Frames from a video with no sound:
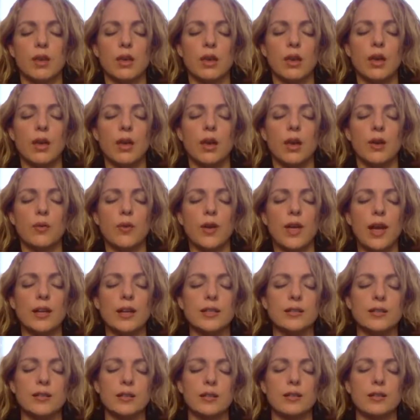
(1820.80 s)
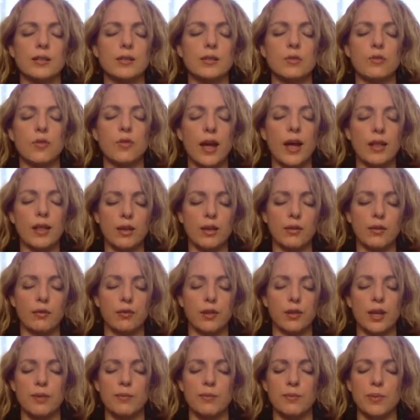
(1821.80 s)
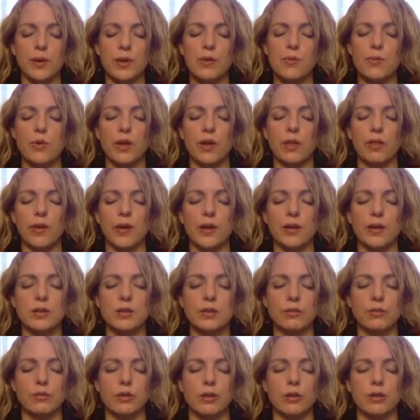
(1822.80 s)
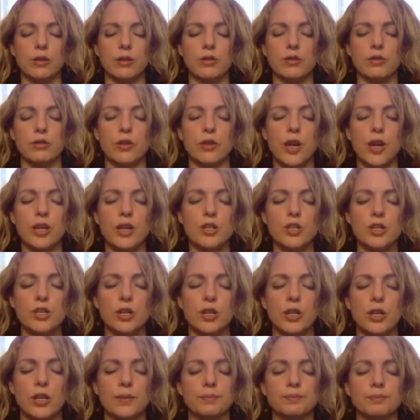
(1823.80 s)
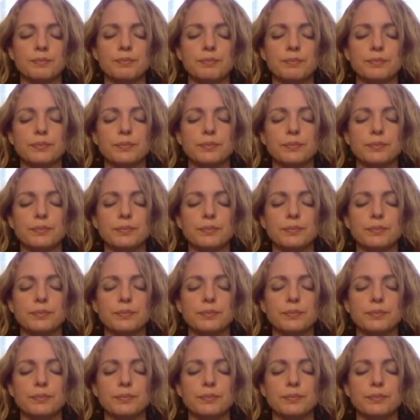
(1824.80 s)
We ask that this violet flame be with us for the duration